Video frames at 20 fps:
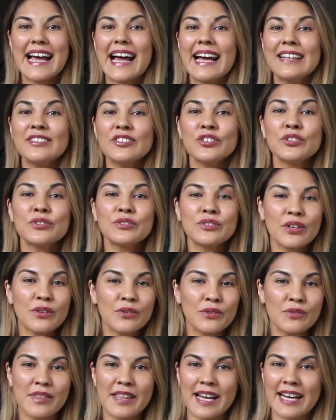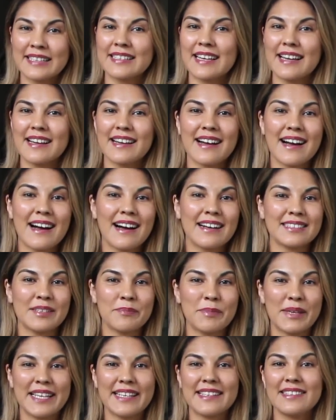And you know that
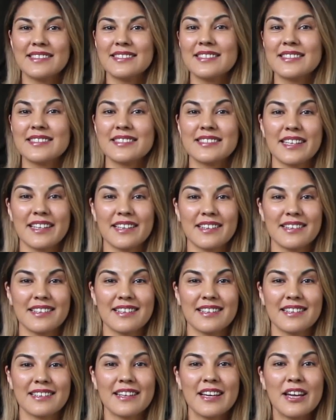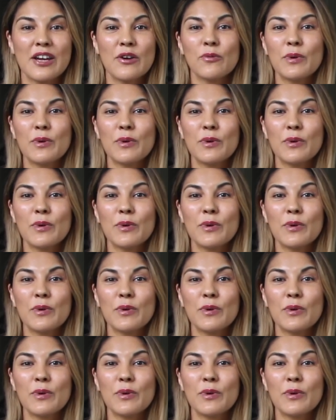economy is cyclical.